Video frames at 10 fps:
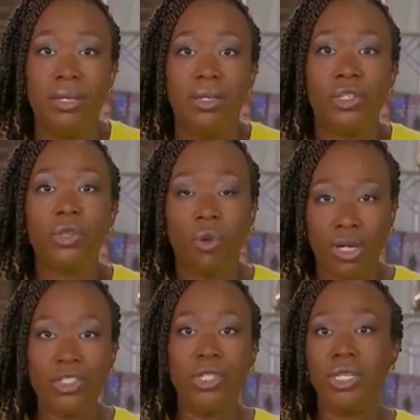So the
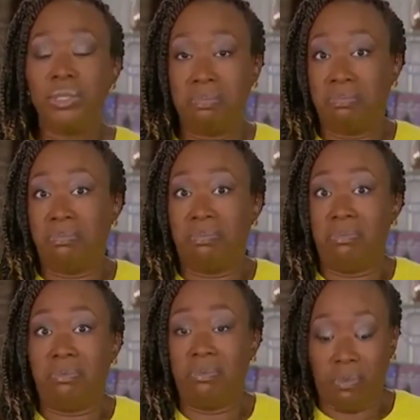question is
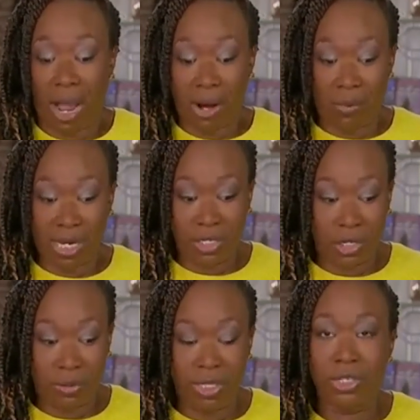why are we
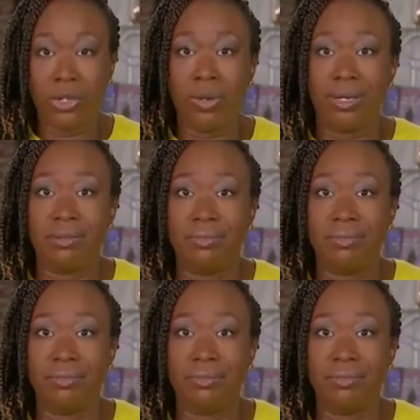continuing to do it?